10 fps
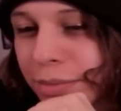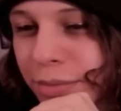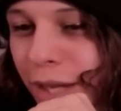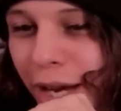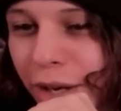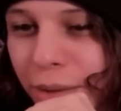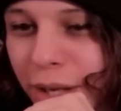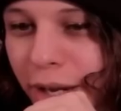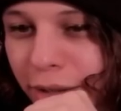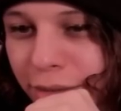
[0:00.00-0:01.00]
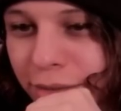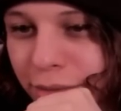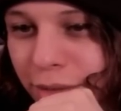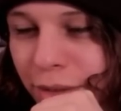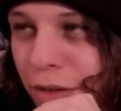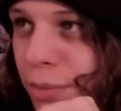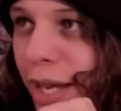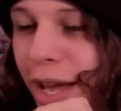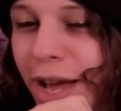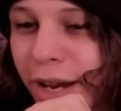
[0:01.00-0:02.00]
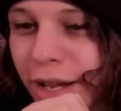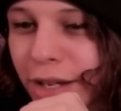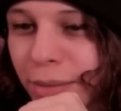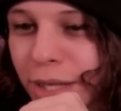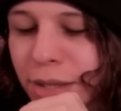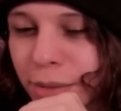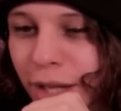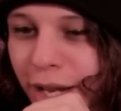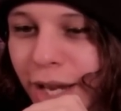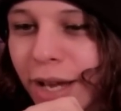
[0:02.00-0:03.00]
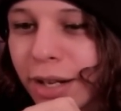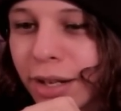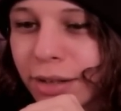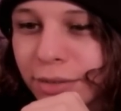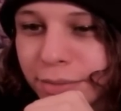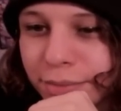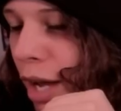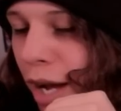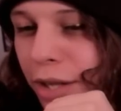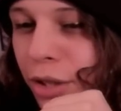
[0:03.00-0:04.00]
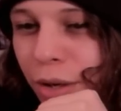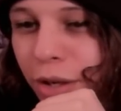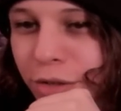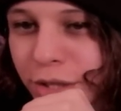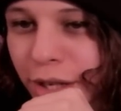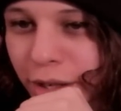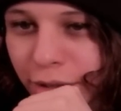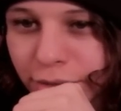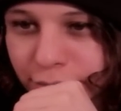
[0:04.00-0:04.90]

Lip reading: I don't get it. It gives me a headache, makes me lightheaded. I don't understand it.